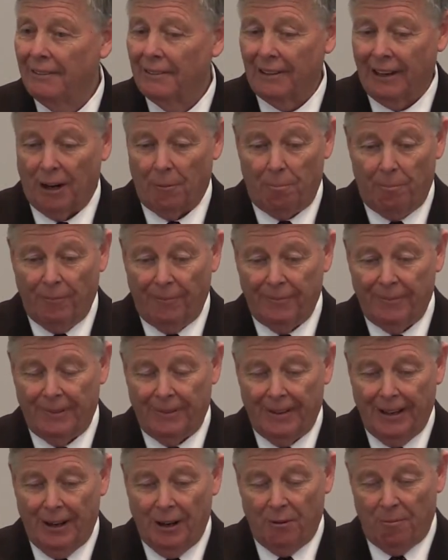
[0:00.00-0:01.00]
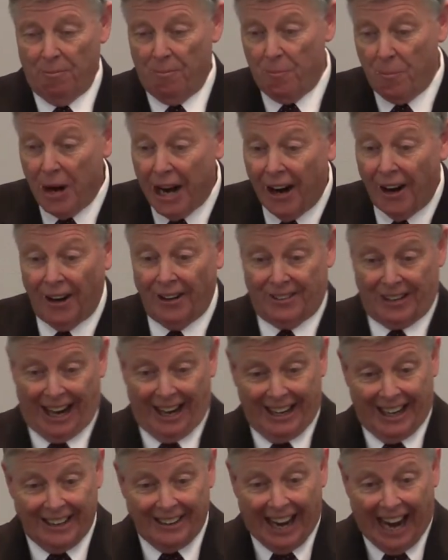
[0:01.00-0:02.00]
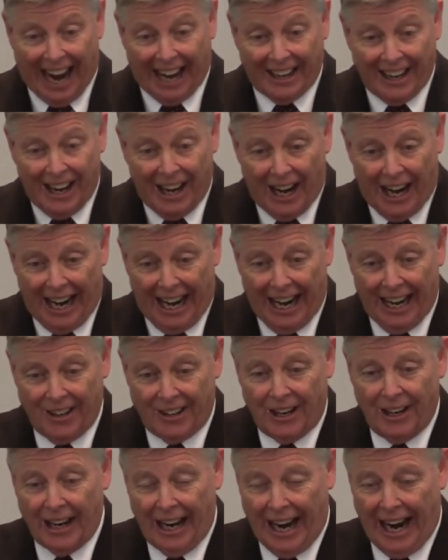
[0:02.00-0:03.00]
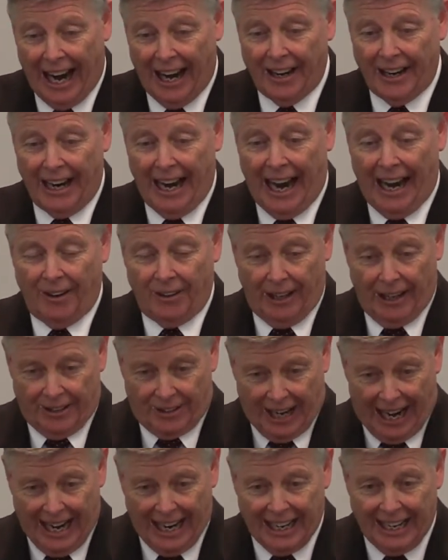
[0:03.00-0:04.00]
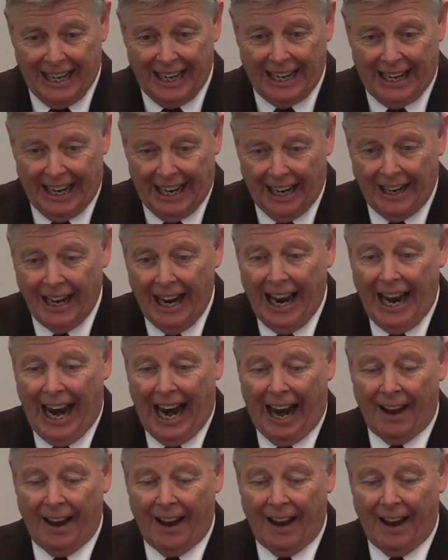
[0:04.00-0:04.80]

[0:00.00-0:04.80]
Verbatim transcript: got a bier, taking that in and, and taking it in,